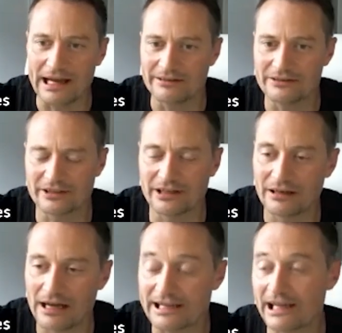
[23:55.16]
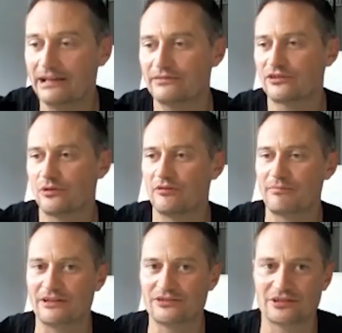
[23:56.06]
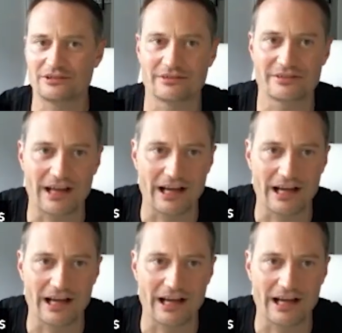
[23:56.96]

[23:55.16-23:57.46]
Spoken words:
and again, so I've mentioned